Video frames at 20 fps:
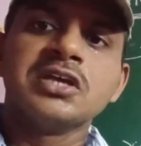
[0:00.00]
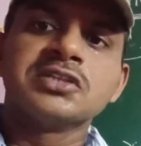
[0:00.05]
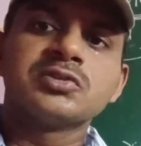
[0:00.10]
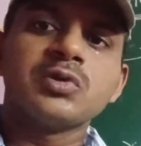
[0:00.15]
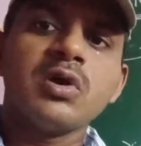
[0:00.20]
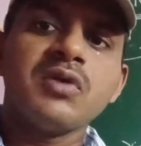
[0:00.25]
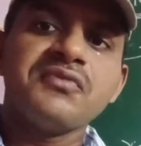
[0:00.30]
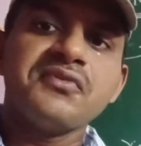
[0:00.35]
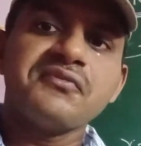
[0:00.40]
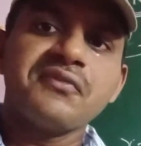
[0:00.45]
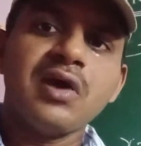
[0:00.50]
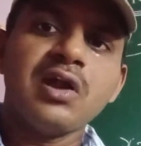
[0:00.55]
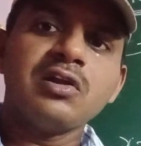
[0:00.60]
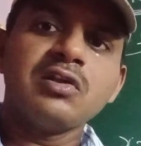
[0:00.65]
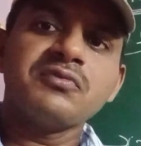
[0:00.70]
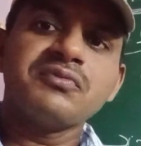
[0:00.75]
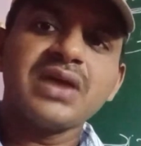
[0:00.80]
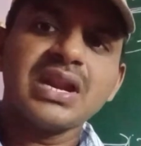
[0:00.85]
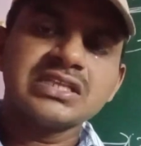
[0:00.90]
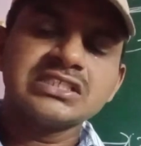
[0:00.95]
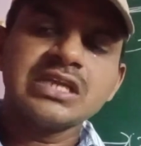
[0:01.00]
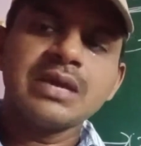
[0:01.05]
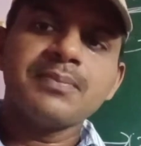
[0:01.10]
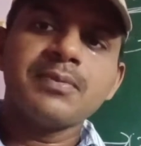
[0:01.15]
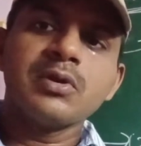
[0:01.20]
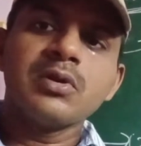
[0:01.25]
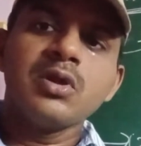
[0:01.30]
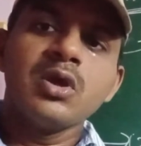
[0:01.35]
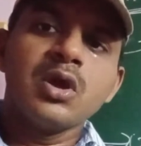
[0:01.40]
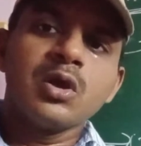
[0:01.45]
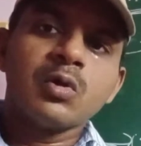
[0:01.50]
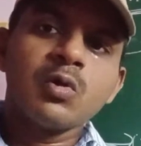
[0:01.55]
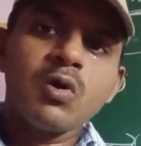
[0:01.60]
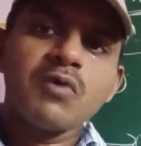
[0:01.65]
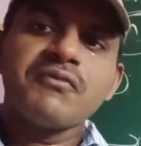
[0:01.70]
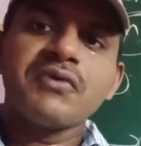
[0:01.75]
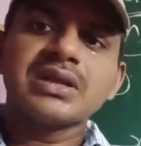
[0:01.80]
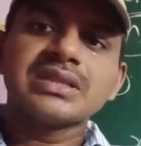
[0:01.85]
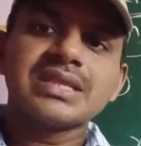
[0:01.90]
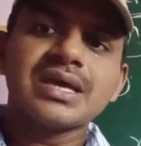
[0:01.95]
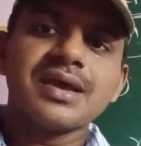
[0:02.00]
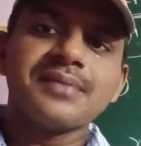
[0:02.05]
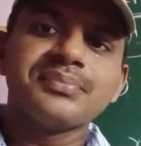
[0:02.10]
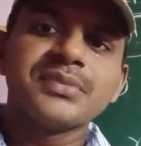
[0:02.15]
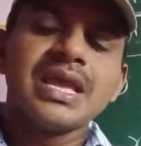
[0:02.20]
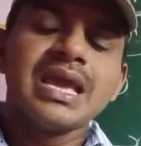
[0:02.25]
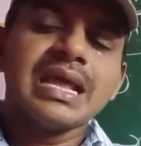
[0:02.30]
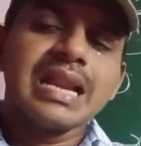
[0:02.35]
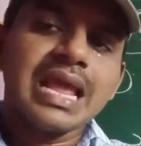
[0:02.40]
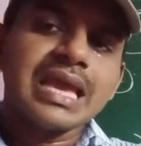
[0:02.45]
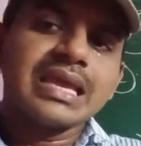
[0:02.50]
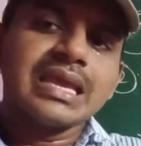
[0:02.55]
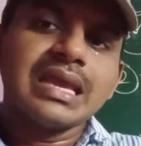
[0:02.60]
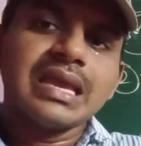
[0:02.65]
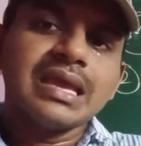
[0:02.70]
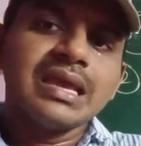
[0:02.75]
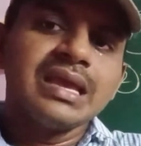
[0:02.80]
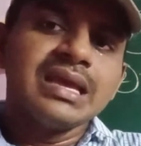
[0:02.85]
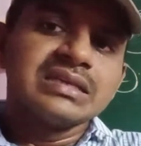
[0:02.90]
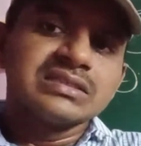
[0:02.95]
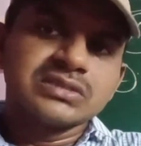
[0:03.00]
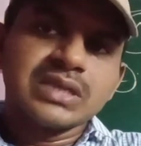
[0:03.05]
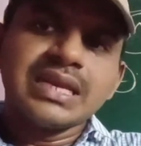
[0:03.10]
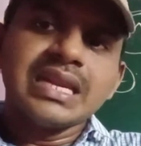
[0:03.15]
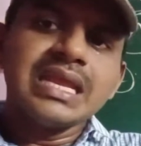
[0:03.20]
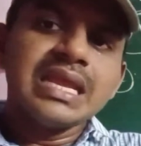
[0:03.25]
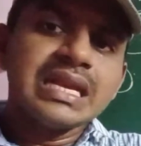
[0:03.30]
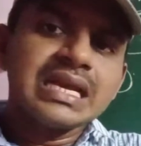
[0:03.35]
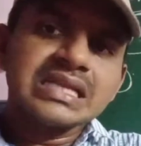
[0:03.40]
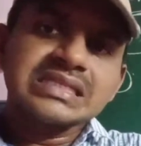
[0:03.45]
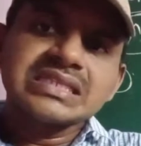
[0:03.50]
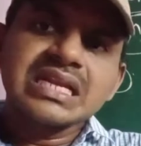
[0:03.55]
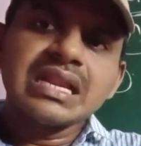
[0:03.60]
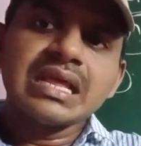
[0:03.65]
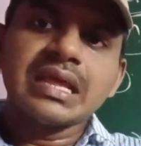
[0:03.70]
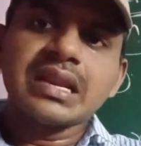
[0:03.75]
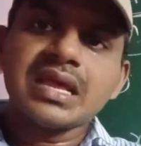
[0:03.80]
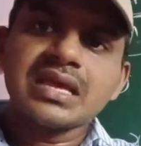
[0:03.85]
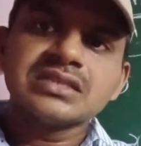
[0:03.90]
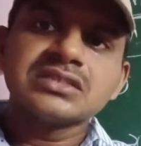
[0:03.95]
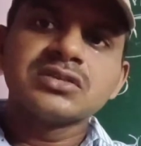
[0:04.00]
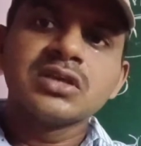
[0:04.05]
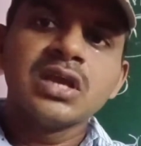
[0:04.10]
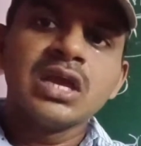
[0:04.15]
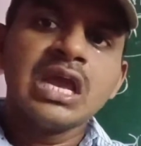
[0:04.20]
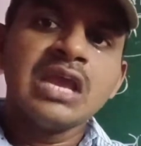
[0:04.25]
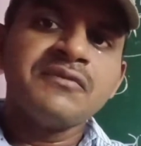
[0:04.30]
So if you want to, for example, go for the like a, so any industrial areas,